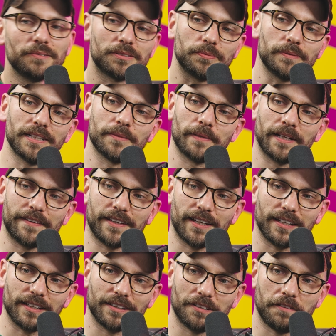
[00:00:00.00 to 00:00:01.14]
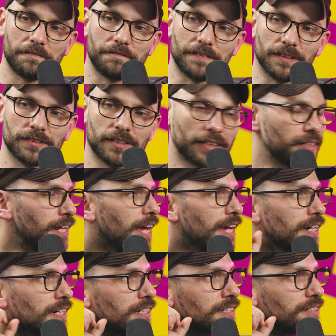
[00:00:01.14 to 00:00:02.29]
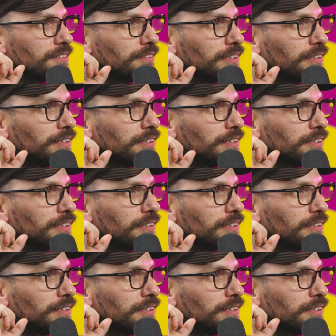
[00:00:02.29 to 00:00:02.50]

know what's weird about that? It feels like an AI's